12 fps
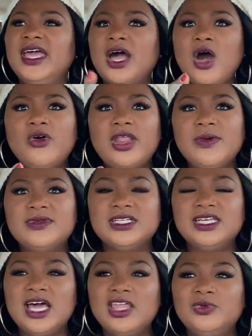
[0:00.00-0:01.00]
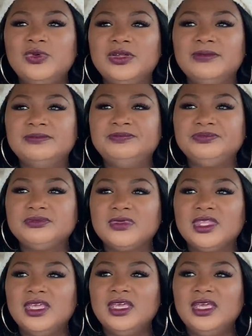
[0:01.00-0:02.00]
Oh, that was another one.
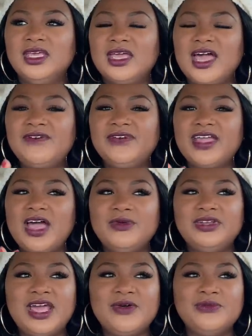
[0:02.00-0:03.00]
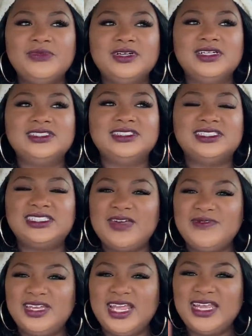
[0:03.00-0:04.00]
I forgot what that one was. The
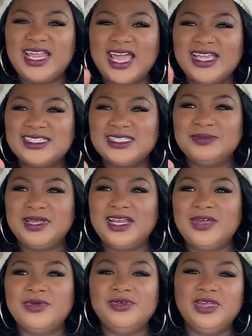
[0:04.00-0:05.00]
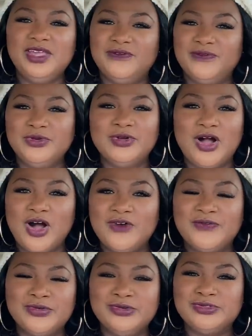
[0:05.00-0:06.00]
seven-day diet or something like that, where you eat fruit, all
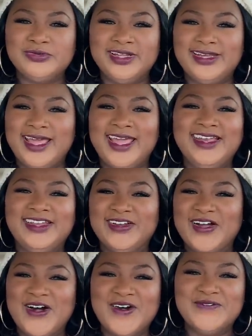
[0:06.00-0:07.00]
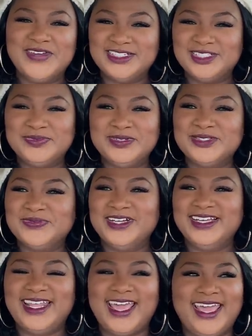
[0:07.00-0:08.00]
fruits one day, then all vegetables
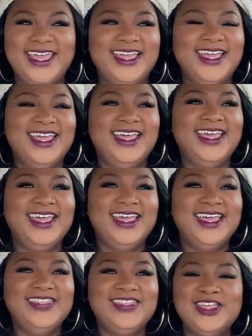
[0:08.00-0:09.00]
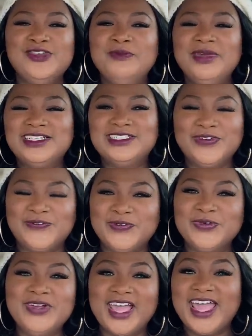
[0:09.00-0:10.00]
one day. Then you mix the
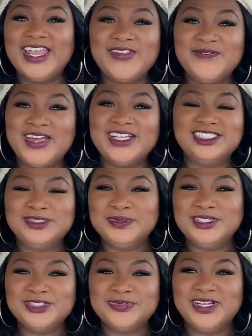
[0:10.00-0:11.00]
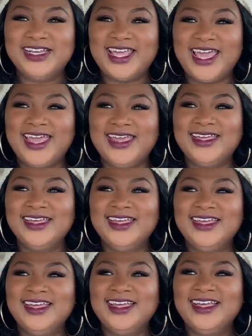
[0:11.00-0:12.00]
fruit and the vegetables one day.
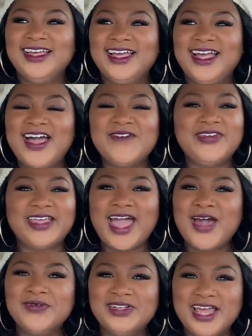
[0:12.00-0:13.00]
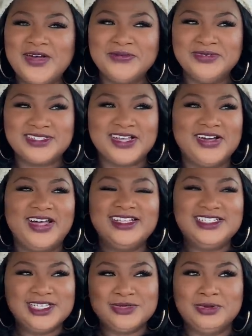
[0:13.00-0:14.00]
I forgot what that one was called. I
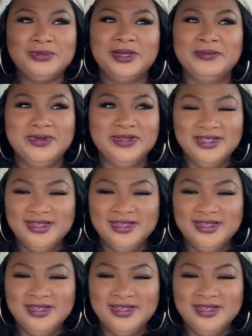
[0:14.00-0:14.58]
just remember.